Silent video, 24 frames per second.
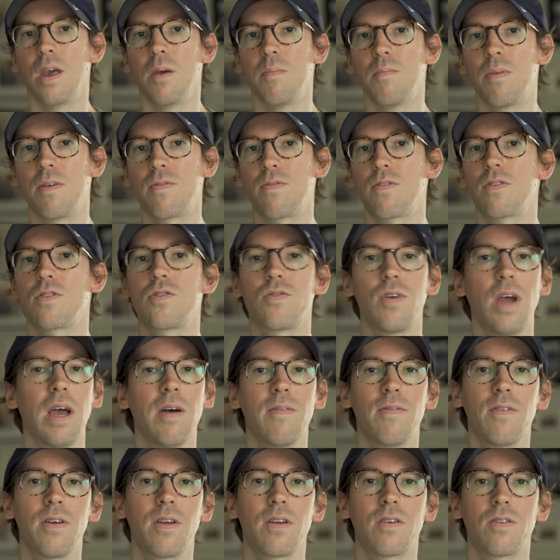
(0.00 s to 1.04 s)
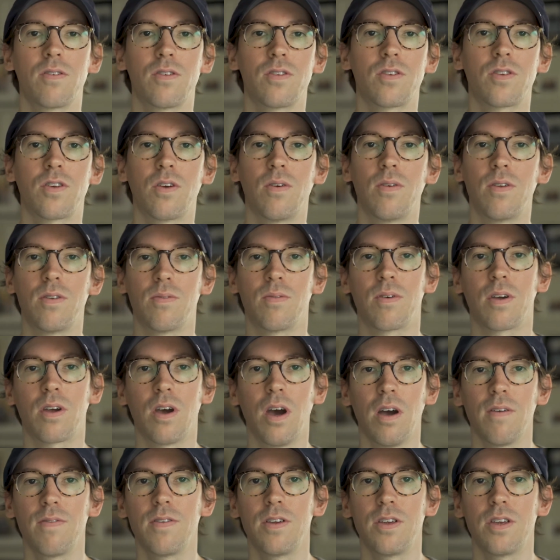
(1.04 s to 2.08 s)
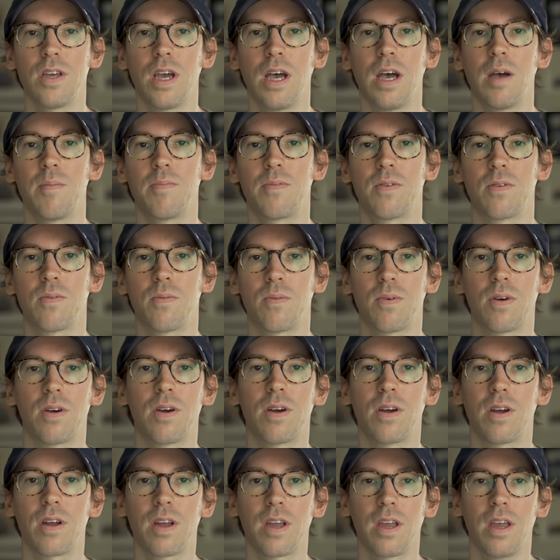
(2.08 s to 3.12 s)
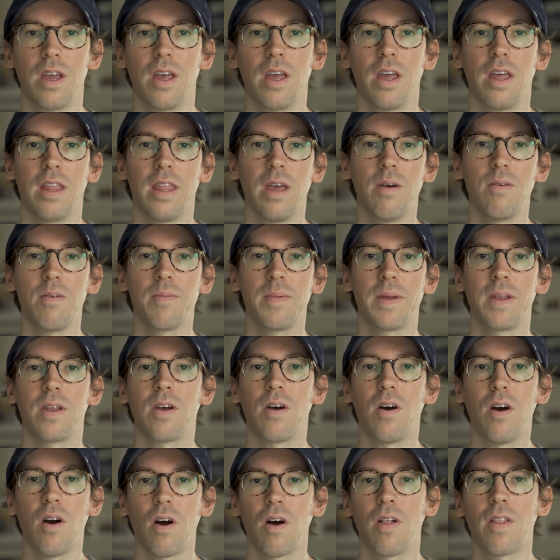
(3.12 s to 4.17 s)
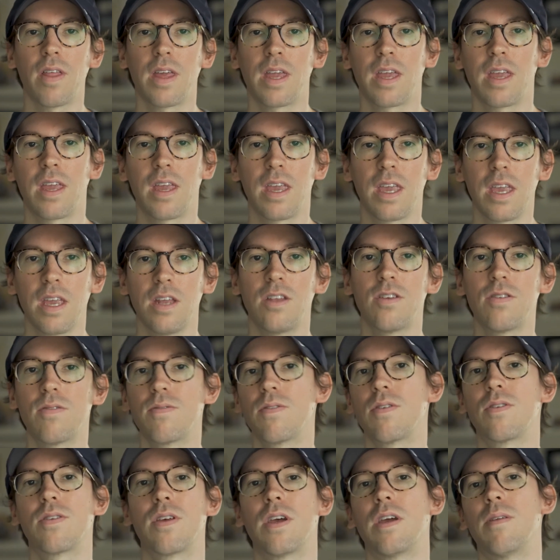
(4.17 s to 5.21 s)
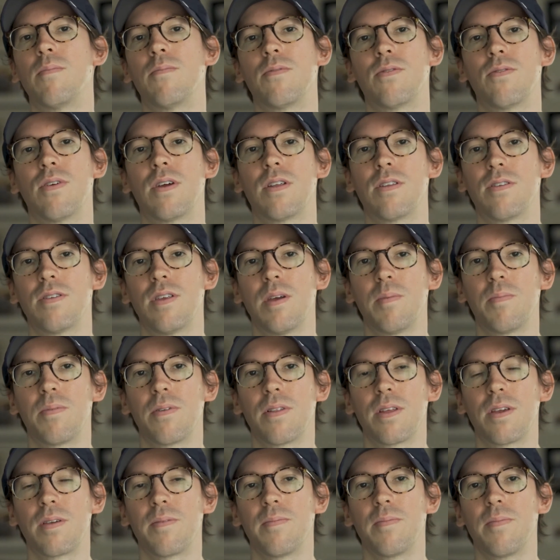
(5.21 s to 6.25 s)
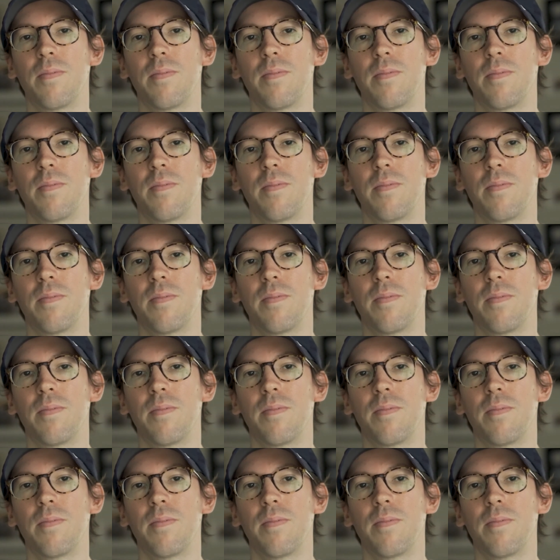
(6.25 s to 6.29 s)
But for traveling or just going to a coffee shop to work, that would mean hauling each of those items around separately.